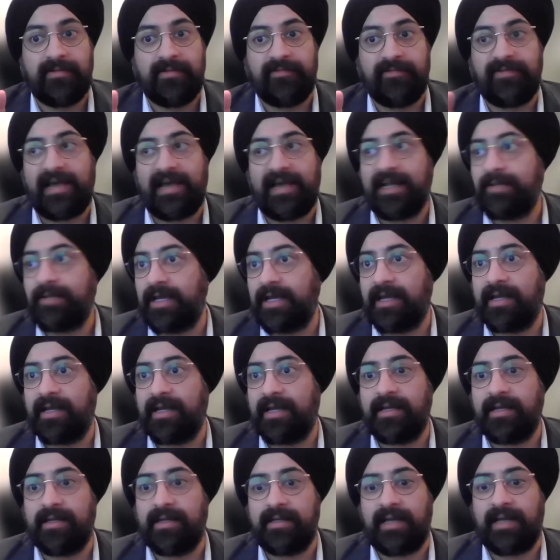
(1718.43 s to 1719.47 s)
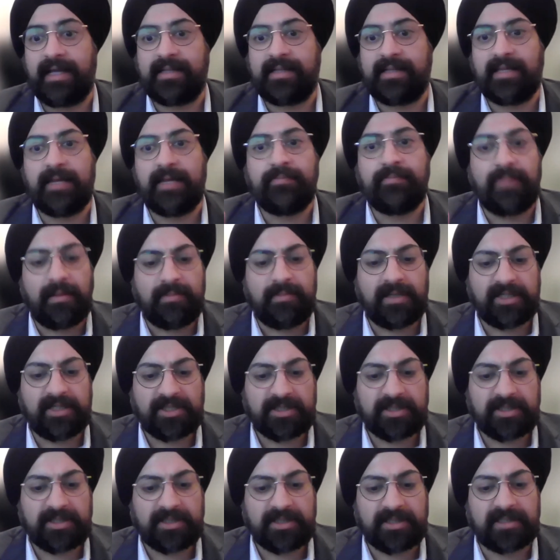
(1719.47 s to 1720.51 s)
Fannie Mae, I think,
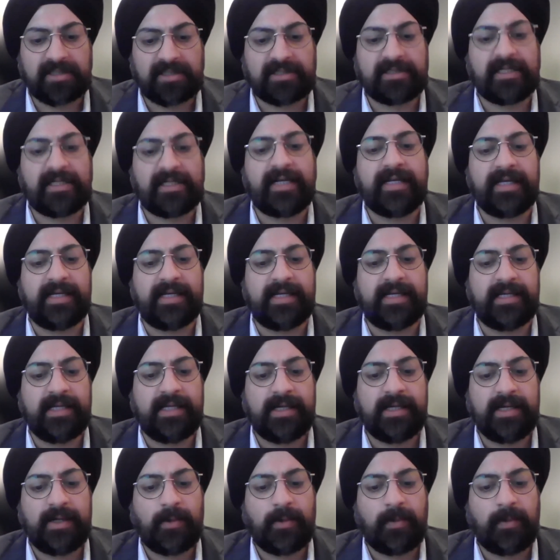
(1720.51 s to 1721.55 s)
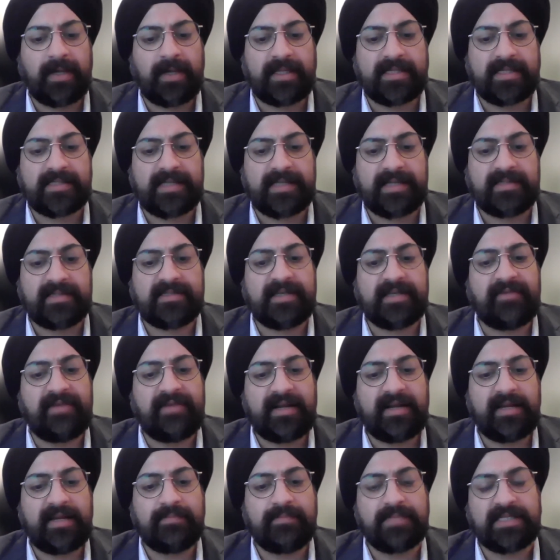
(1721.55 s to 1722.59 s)
published a study where they said
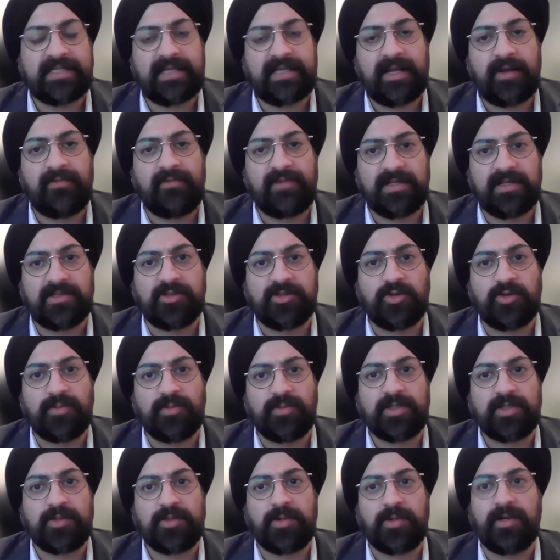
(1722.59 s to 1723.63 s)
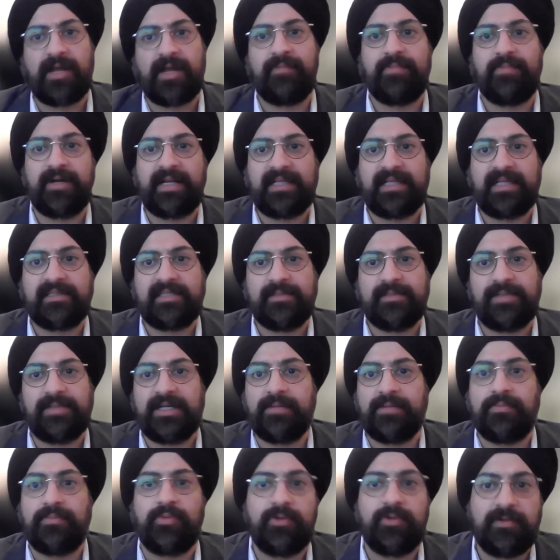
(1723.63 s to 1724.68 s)
17% of consumers could have potentially been
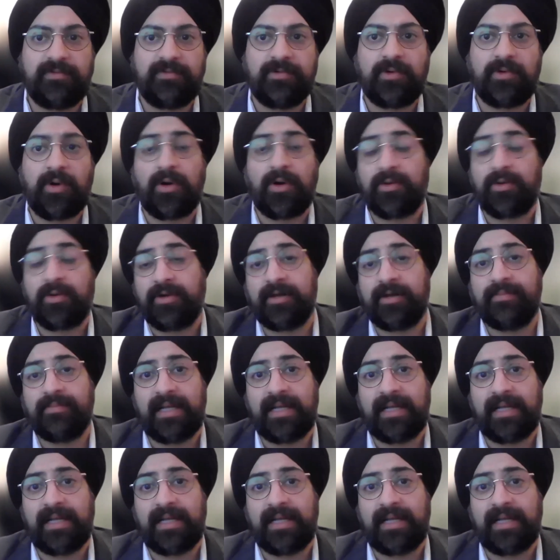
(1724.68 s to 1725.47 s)
approved or could have been